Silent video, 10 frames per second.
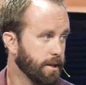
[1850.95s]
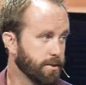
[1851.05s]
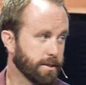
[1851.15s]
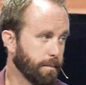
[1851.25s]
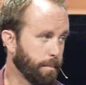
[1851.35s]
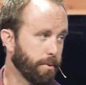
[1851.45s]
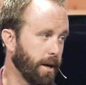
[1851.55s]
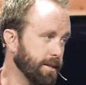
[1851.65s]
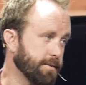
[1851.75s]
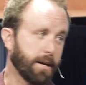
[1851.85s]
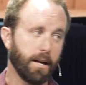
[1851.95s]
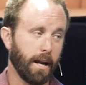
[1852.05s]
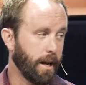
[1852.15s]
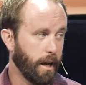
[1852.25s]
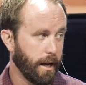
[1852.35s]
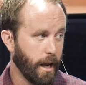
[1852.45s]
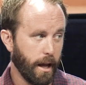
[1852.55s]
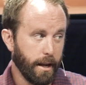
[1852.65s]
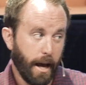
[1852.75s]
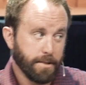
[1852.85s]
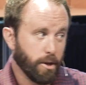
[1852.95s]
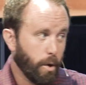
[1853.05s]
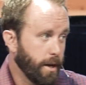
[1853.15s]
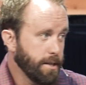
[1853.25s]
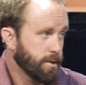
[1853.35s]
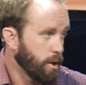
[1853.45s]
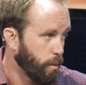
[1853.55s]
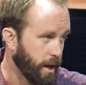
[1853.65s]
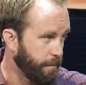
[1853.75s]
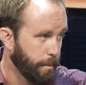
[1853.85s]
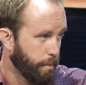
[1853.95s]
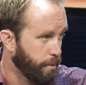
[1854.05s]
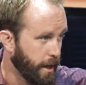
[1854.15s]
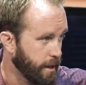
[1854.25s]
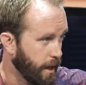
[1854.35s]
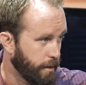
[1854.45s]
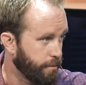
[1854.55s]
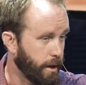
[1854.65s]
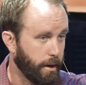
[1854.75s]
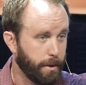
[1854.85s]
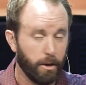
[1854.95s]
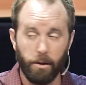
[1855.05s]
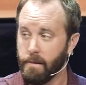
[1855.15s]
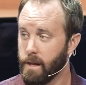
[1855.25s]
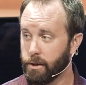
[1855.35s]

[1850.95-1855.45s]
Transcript: So listen, I'm going to pray in a second. And, and, and, as always, you know, we're going to have people praying down front up here.